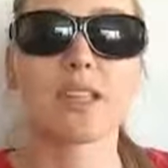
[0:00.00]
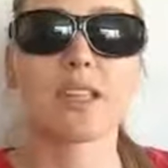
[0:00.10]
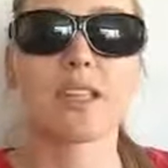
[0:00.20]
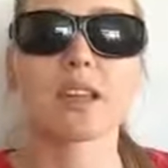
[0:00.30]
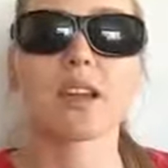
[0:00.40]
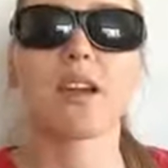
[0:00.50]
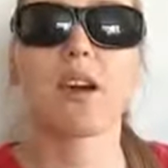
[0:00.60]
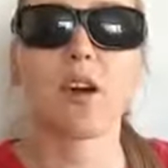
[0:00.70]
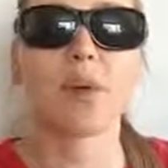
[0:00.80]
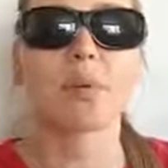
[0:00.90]
I think the
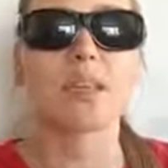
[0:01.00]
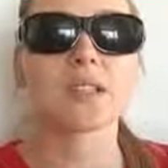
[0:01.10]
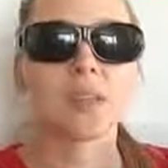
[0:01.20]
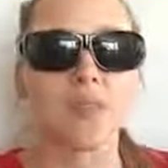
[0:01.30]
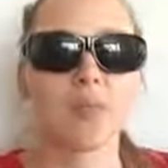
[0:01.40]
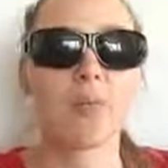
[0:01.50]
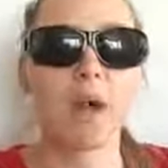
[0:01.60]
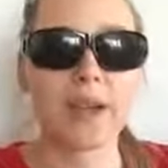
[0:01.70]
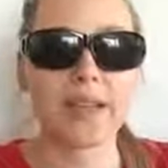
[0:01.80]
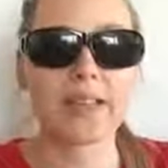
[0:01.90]
calmness of
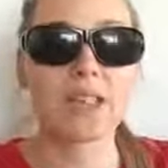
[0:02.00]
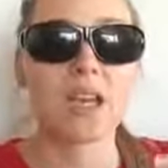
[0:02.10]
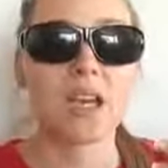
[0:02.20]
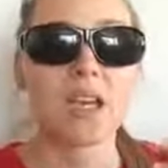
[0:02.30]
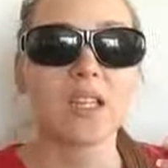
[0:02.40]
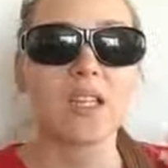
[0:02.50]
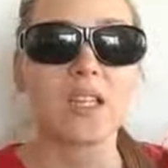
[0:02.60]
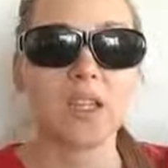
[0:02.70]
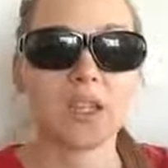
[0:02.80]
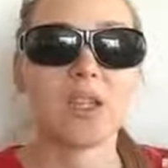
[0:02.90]
mind,
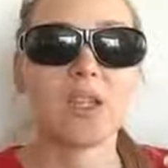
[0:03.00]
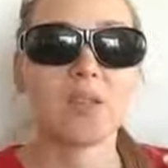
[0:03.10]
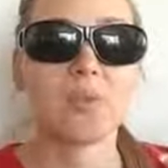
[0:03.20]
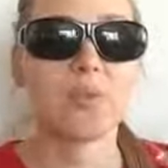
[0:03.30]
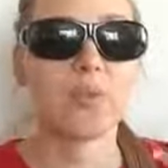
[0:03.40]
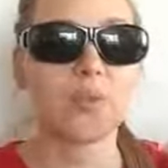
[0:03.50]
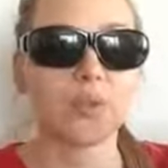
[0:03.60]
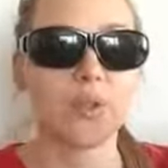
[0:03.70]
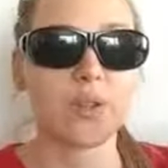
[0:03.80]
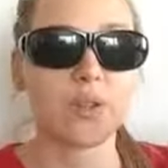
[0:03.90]
that if you
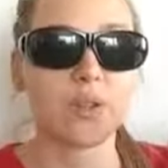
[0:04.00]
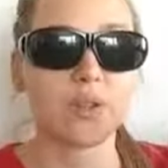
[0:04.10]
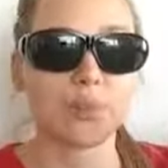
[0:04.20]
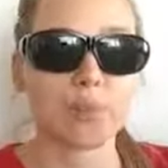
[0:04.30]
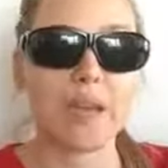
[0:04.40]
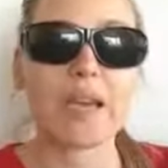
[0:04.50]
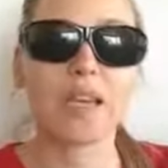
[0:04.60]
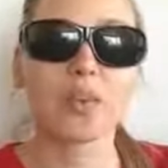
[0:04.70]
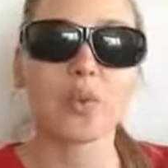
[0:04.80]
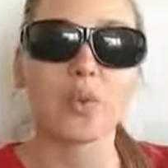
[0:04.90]
feel
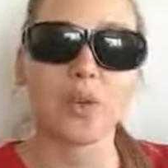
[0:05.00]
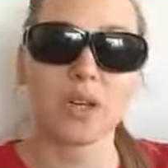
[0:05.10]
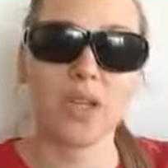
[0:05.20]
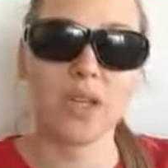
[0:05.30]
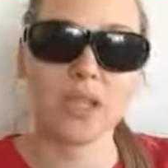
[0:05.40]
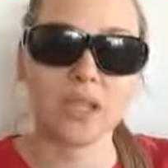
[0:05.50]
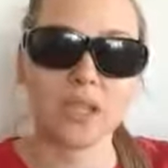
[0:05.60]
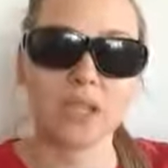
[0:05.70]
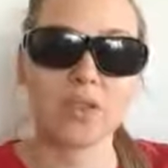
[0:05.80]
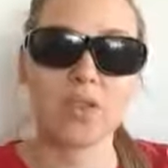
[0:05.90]
bad or
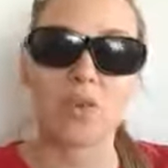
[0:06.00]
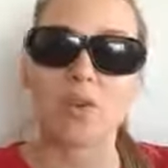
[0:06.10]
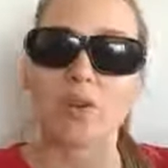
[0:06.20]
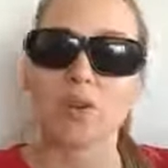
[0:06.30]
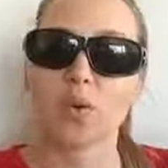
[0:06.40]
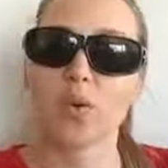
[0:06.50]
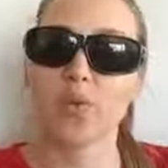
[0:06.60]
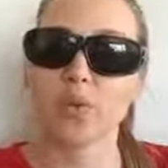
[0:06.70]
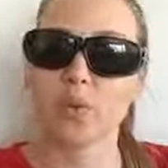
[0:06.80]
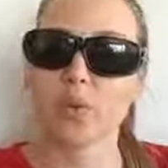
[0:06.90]
ill or
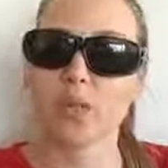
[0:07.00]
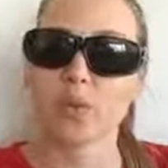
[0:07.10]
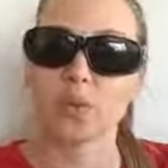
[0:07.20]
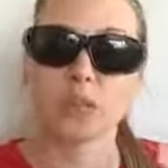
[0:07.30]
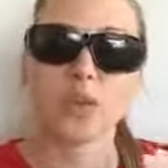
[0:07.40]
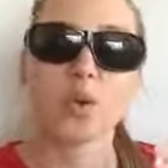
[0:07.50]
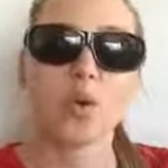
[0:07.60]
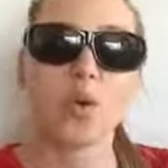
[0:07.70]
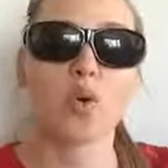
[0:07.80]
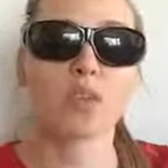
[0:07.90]
uncomfortable, that you can
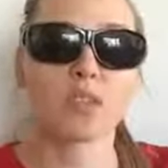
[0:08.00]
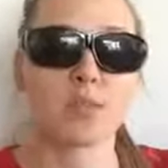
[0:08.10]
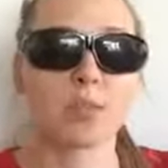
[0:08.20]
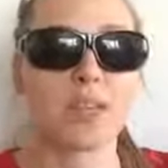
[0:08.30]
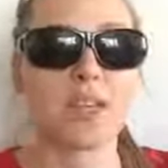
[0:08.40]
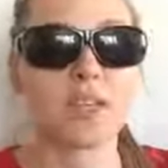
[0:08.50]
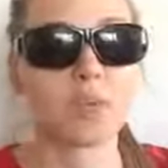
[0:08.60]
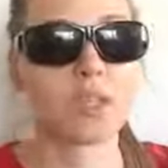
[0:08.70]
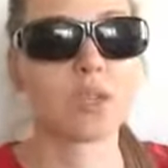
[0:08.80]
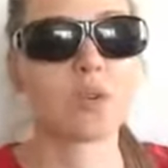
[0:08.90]
call somebody
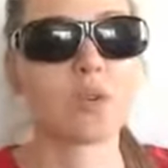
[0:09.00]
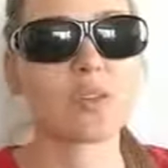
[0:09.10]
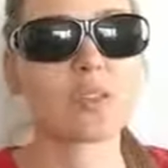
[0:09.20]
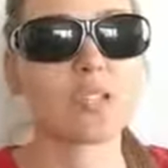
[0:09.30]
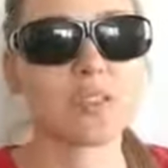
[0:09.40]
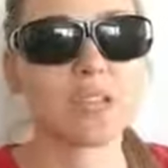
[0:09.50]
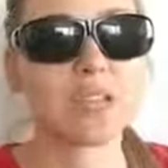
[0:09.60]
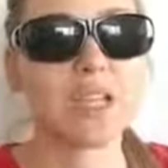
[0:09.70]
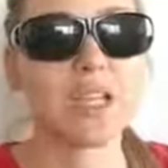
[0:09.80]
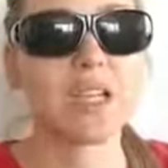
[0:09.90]
24/7.